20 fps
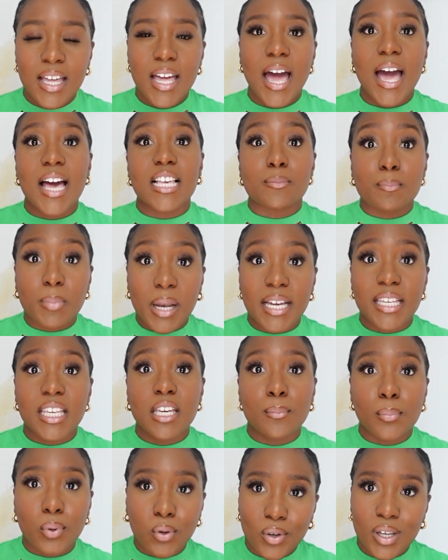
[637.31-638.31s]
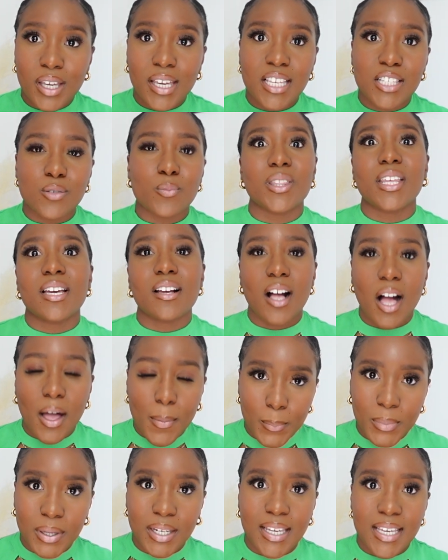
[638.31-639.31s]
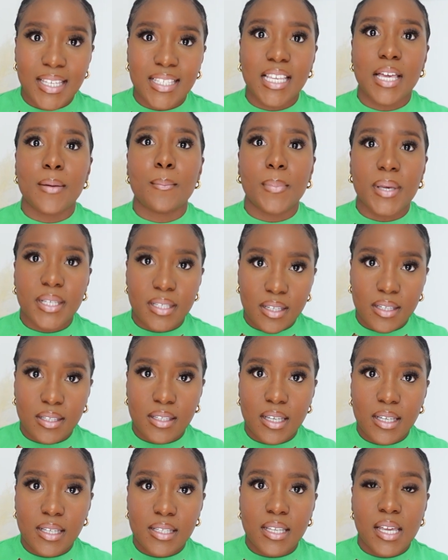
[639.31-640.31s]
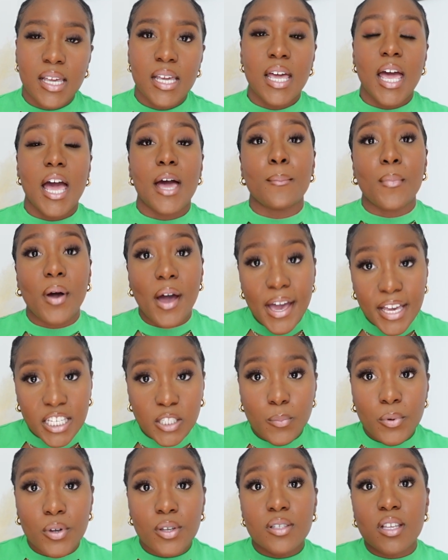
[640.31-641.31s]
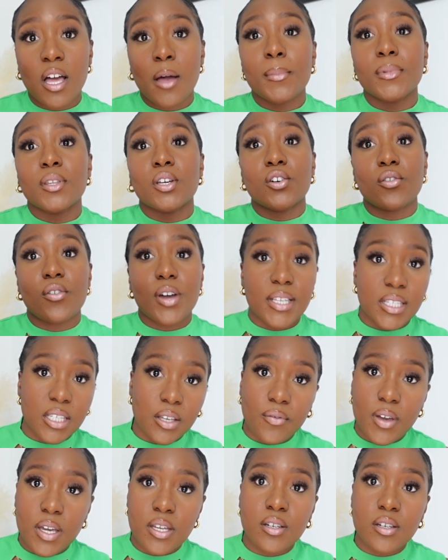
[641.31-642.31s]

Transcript: as Black employees within companies and businesses. And my experience, I'm in the creative